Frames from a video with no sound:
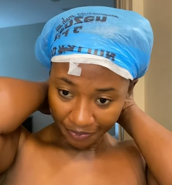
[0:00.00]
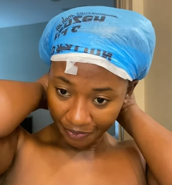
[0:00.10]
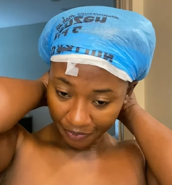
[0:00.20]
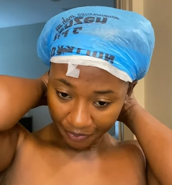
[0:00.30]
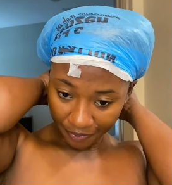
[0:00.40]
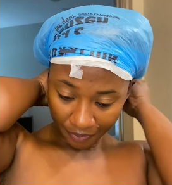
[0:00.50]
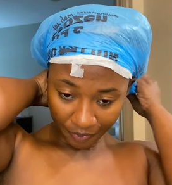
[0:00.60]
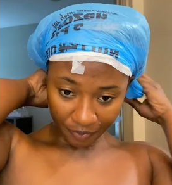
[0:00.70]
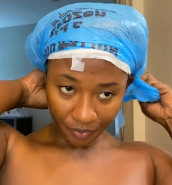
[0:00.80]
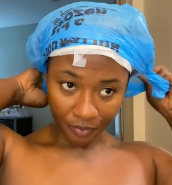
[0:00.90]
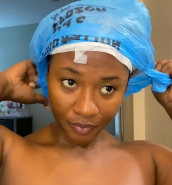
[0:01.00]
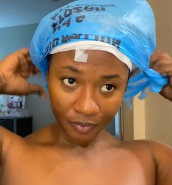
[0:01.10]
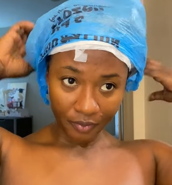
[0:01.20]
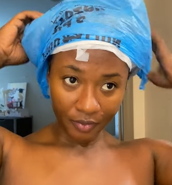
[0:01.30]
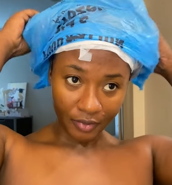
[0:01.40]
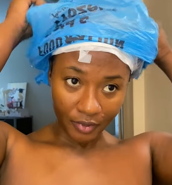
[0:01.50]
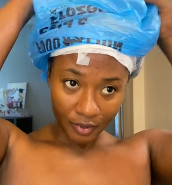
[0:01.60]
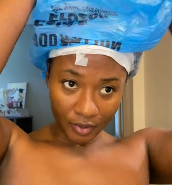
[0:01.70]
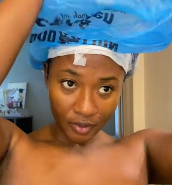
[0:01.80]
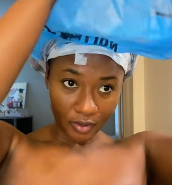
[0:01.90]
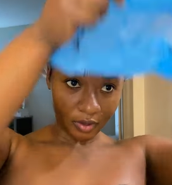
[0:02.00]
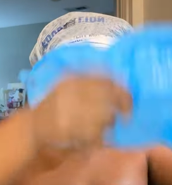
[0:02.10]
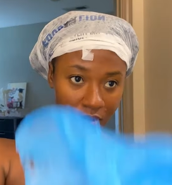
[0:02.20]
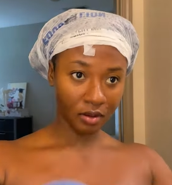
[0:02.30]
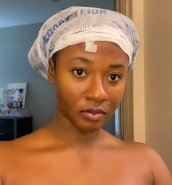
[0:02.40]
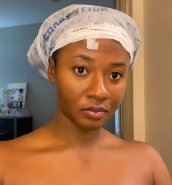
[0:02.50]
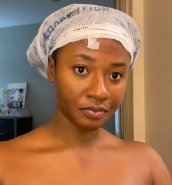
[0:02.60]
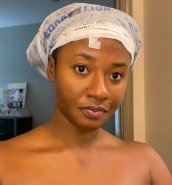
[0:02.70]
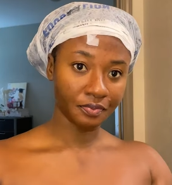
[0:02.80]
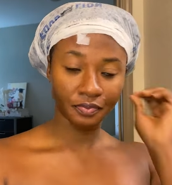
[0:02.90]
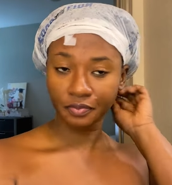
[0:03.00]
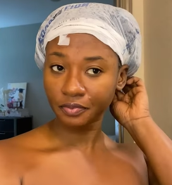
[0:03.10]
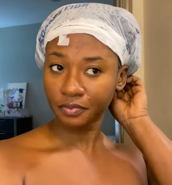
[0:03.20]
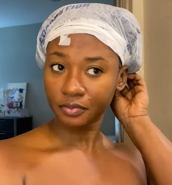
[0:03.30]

(silence)